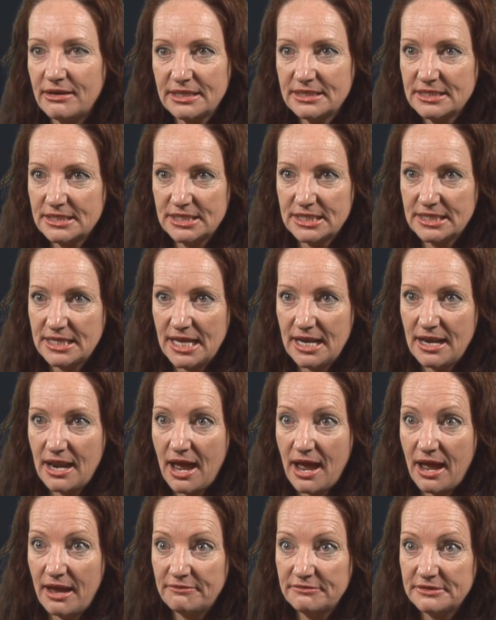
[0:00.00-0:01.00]
us into their
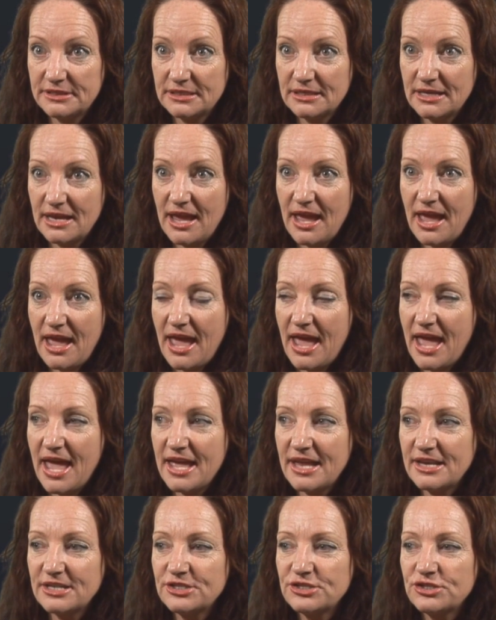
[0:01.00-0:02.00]
lives.
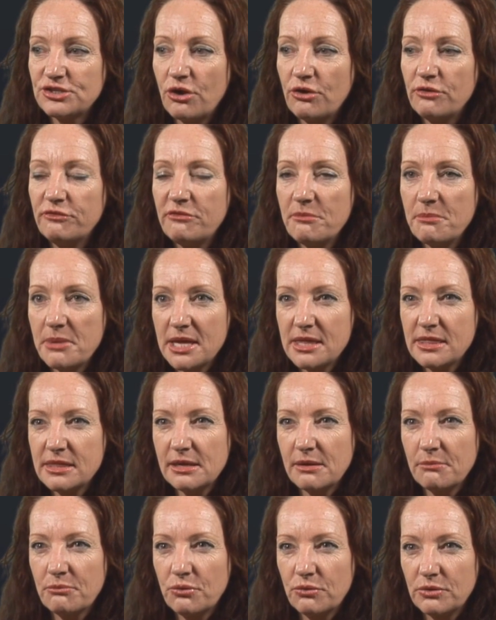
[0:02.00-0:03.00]
And so for me, the
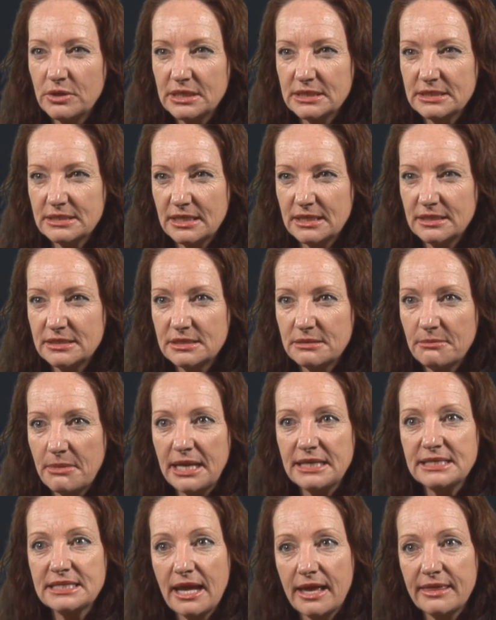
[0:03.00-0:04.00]
importance is to
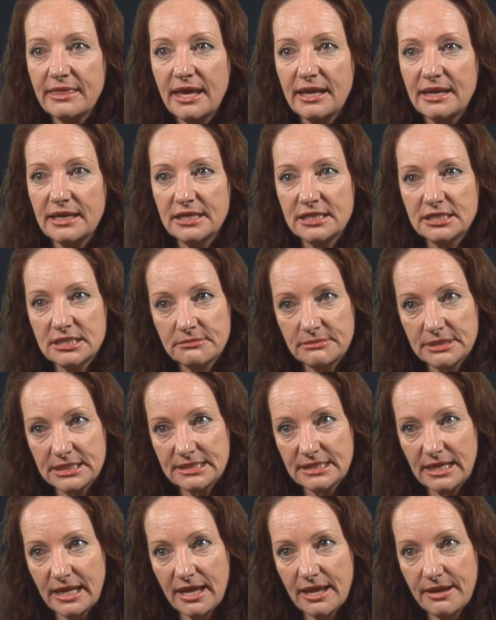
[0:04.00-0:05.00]
maintain that
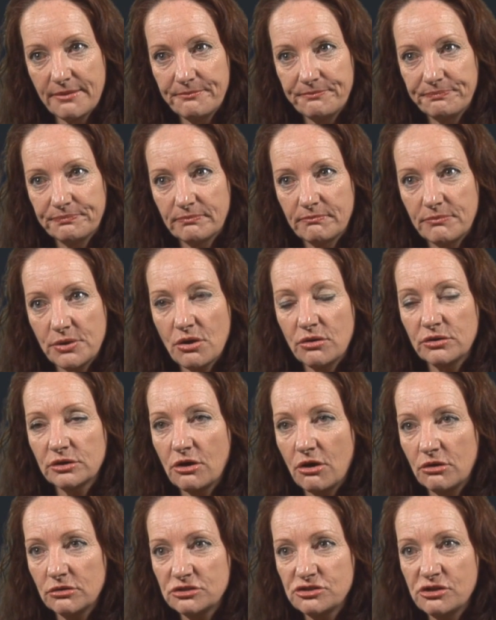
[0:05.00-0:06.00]
intimacy beyond
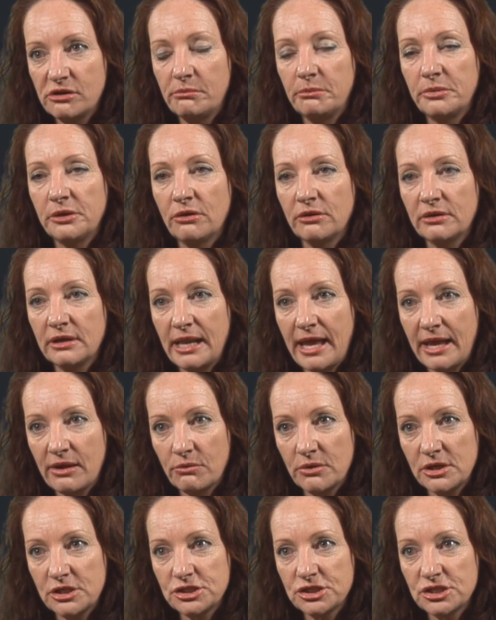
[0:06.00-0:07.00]
culture and beyond
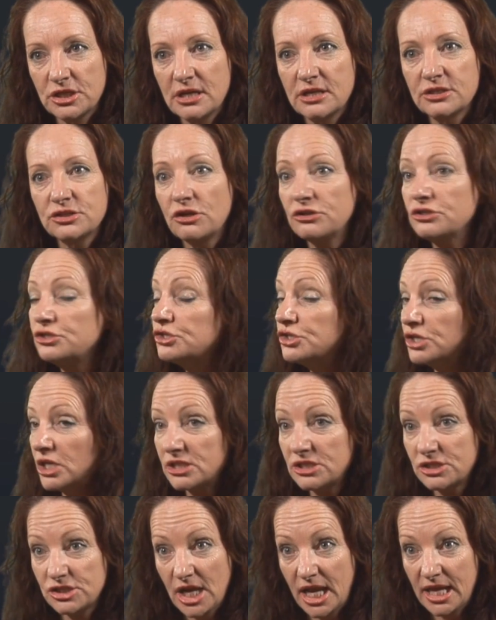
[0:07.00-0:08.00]
language. So it's
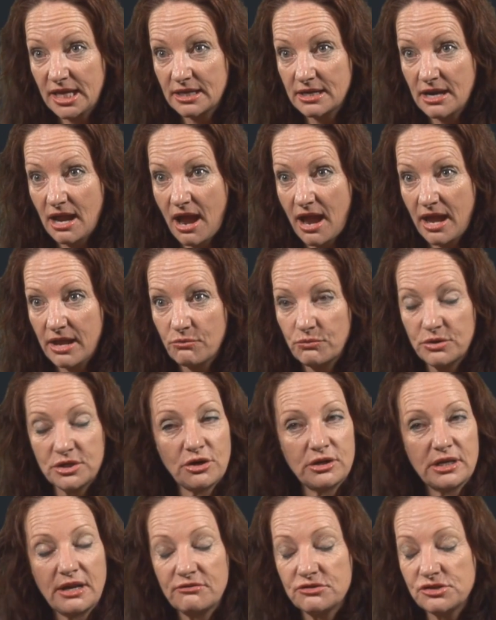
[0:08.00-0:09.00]
just Jake and I. We
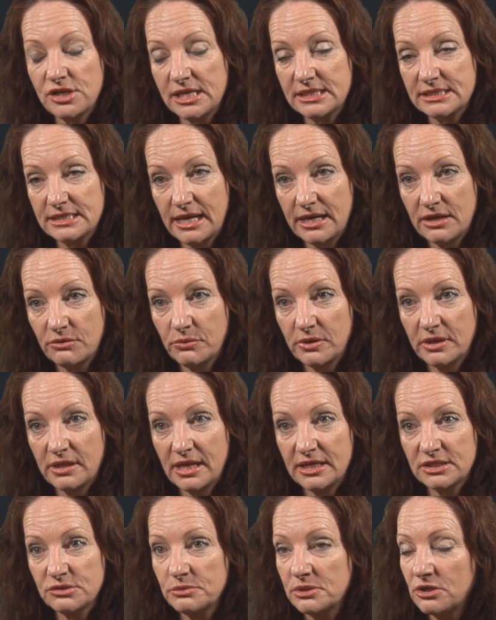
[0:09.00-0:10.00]
don't have a translator with
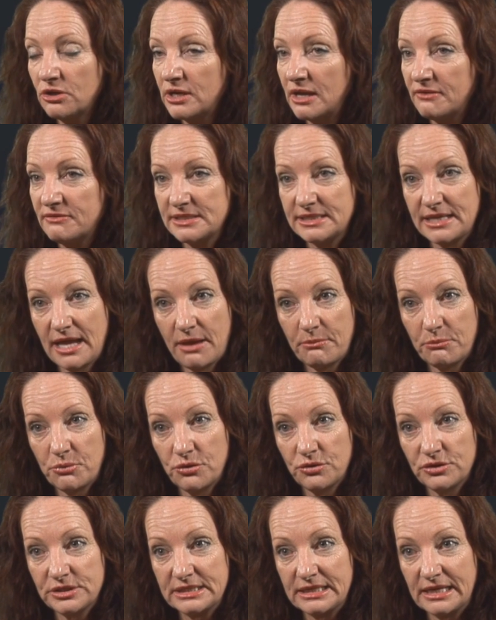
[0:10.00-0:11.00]
us. We don't have a sound
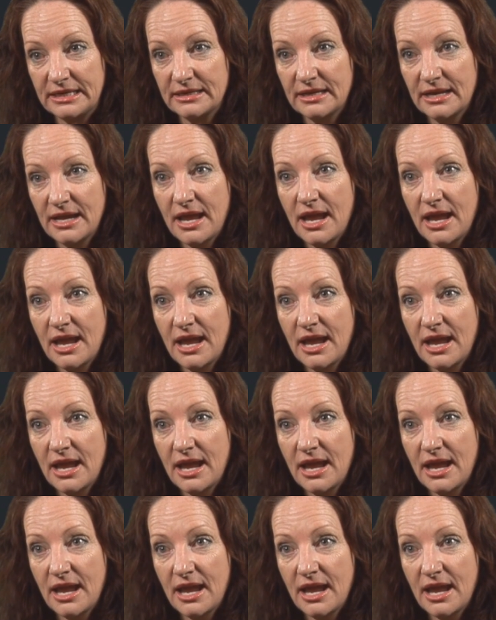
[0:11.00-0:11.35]
person.